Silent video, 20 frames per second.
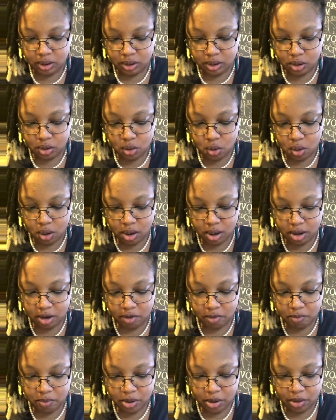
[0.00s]
the daughter
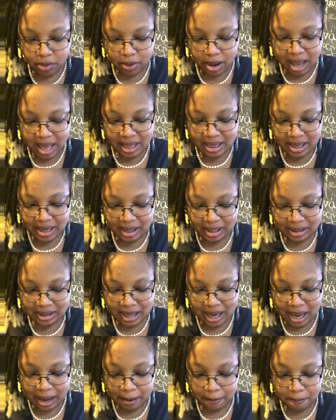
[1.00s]
of Beeri the
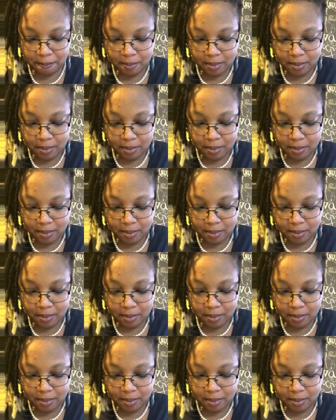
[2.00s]
Hittite,